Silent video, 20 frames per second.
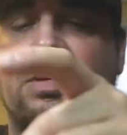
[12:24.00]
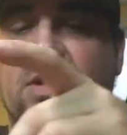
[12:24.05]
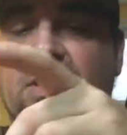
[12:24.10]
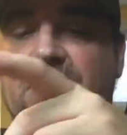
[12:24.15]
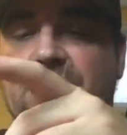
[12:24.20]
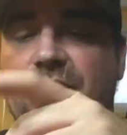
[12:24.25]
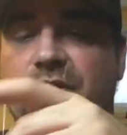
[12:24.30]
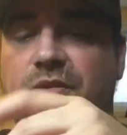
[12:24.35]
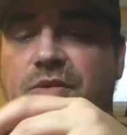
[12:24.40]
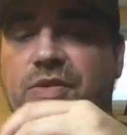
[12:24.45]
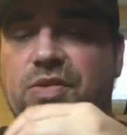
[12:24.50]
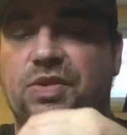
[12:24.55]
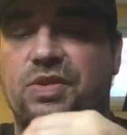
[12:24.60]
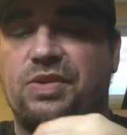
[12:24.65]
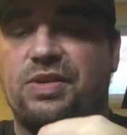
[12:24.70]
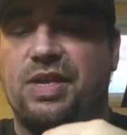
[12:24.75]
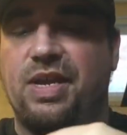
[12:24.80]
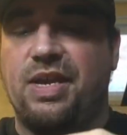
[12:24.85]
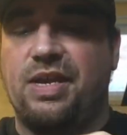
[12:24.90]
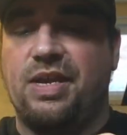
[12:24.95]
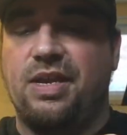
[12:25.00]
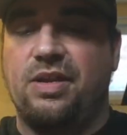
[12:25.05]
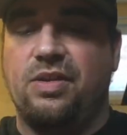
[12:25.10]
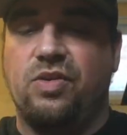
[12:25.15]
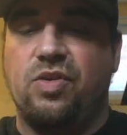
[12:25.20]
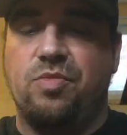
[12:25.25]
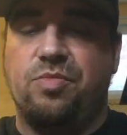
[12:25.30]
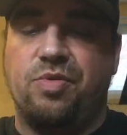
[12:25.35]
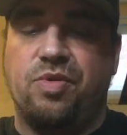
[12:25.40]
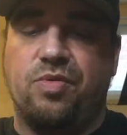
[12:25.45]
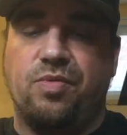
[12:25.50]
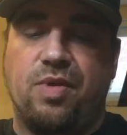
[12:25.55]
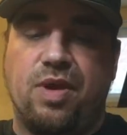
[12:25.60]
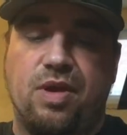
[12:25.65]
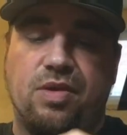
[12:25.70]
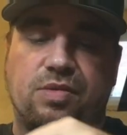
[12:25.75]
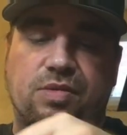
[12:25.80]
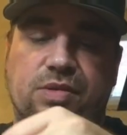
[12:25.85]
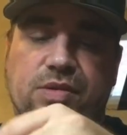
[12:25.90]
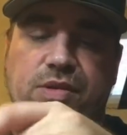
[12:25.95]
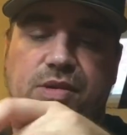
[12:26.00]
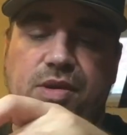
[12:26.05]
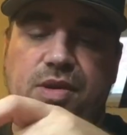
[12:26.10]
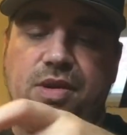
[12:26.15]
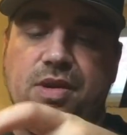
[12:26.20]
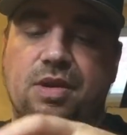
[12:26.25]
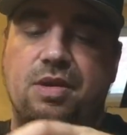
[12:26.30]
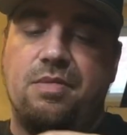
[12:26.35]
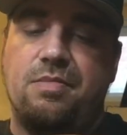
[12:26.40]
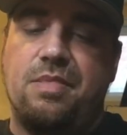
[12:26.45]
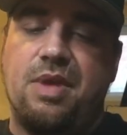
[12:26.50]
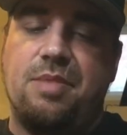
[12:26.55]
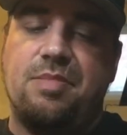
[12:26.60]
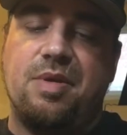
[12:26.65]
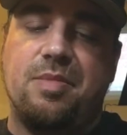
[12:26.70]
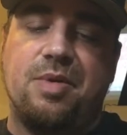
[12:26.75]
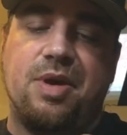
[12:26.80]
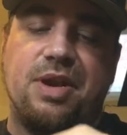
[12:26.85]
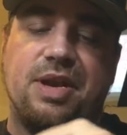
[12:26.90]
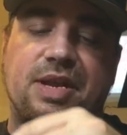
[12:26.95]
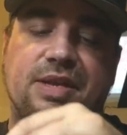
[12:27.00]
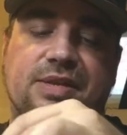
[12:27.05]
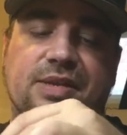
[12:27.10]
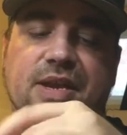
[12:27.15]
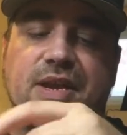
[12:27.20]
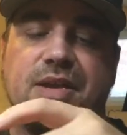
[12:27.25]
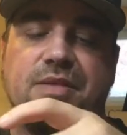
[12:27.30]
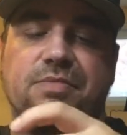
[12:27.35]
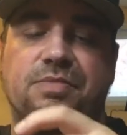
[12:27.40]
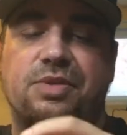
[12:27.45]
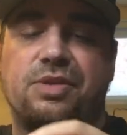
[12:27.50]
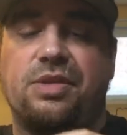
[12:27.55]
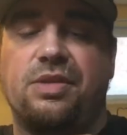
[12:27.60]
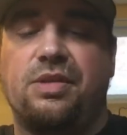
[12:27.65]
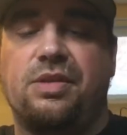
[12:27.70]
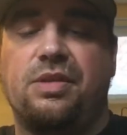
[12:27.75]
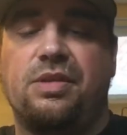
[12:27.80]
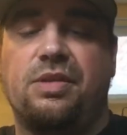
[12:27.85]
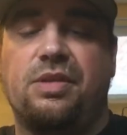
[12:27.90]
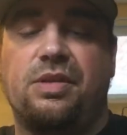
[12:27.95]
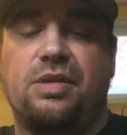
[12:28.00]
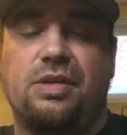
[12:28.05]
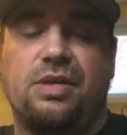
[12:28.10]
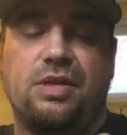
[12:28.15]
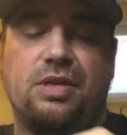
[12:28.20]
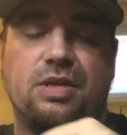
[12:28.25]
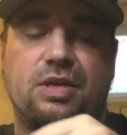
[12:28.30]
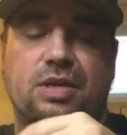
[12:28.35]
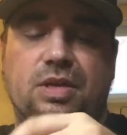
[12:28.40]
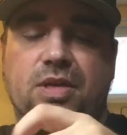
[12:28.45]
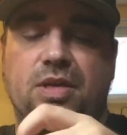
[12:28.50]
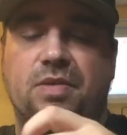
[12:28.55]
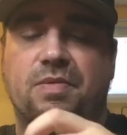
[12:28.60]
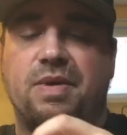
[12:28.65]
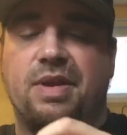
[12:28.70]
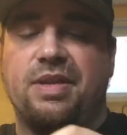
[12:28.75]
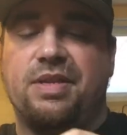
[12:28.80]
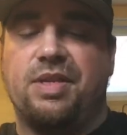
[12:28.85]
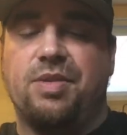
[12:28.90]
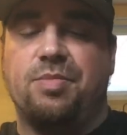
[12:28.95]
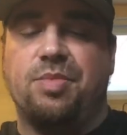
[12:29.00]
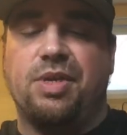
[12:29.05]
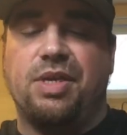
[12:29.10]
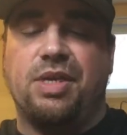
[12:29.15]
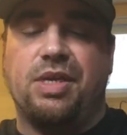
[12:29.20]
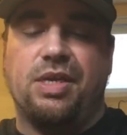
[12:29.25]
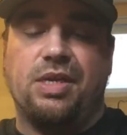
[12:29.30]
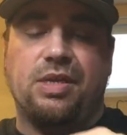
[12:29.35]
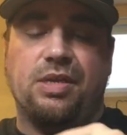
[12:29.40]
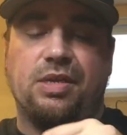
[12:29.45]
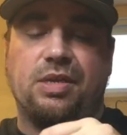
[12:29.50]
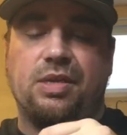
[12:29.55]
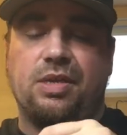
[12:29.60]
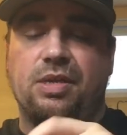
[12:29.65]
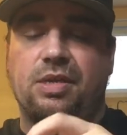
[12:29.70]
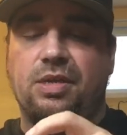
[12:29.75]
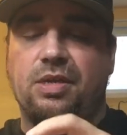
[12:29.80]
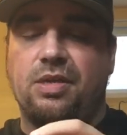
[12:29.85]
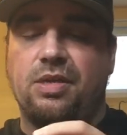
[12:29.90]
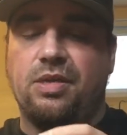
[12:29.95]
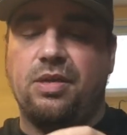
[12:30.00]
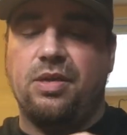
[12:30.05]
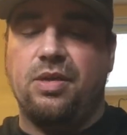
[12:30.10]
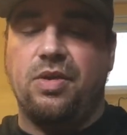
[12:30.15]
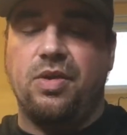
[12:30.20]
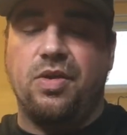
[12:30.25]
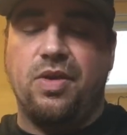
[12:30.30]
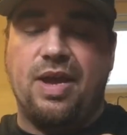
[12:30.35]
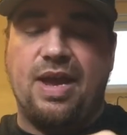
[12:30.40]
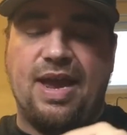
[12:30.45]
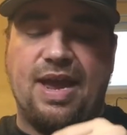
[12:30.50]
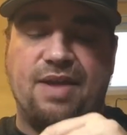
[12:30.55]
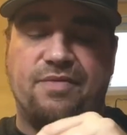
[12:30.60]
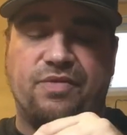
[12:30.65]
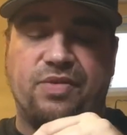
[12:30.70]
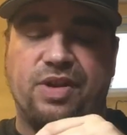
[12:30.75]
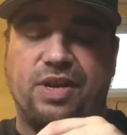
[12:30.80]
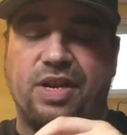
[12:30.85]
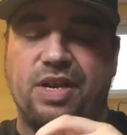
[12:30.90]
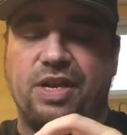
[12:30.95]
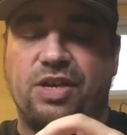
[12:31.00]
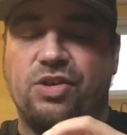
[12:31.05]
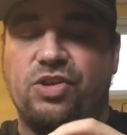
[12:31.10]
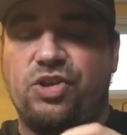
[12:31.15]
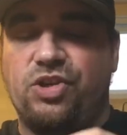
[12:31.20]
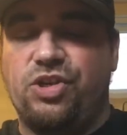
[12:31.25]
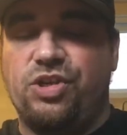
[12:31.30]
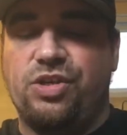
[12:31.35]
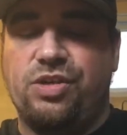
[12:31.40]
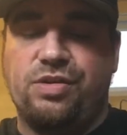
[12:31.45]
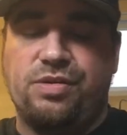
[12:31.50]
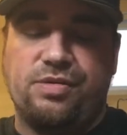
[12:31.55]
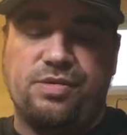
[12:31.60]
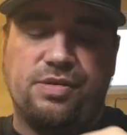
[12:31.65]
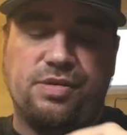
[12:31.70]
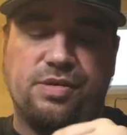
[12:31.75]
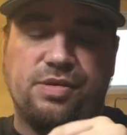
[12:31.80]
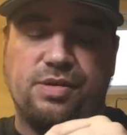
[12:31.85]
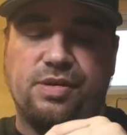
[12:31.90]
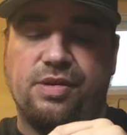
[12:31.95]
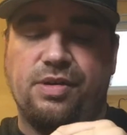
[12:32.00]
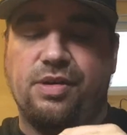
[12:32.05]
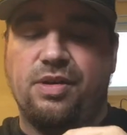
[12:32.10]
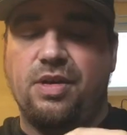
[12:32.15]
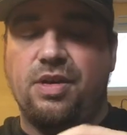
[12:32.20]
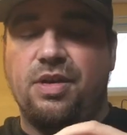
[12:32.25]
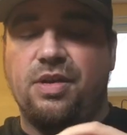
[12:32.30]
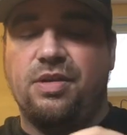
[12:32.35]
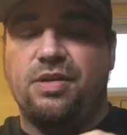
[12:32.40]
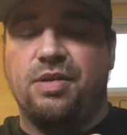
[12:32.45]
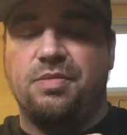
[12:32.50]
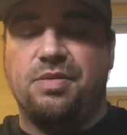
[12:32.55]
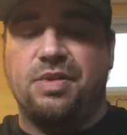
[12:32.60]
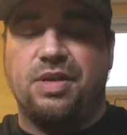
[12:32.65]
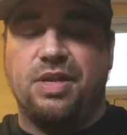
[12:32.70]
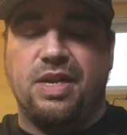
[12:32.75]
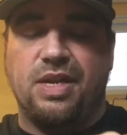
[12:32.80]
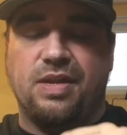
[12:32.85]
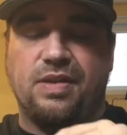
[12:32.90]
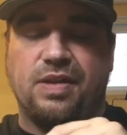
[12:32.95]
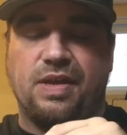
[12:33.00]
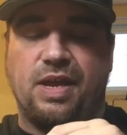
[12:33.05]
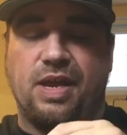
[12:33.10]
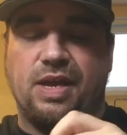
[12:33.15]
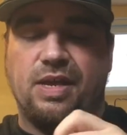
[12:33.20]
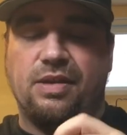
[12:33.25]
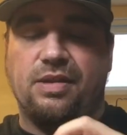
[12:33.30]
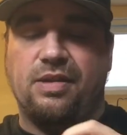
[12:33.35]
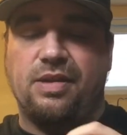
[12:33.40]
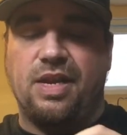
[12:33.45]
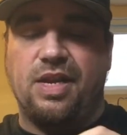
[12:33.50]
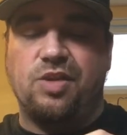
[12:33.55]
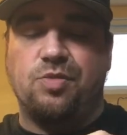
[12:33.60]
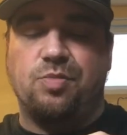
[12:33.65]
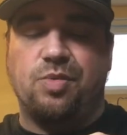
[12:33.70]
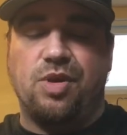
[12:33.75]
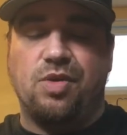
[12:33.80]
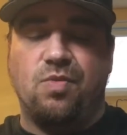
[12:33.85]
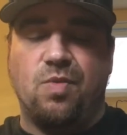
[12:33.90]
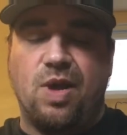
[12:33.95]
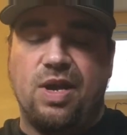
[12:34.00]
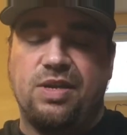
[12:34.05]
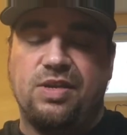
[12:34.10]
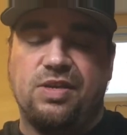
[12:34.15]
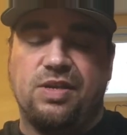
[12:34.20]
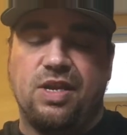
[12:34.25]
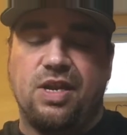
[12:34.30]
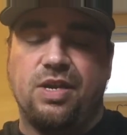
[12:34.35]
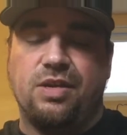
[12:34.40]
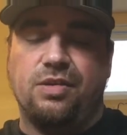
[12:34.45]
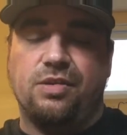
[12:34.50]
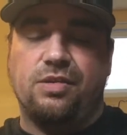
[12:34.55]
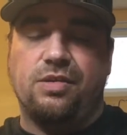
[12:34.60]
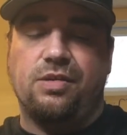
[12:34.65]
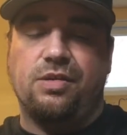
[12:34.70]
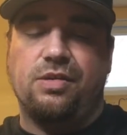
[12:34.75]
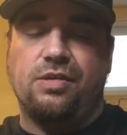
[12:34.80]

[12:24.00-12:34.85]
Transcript: all I'm going to do is just take it and loop it around maybe about 8 times. Want it to be, you know, a ½ inch, something like that. A nice big wide slider.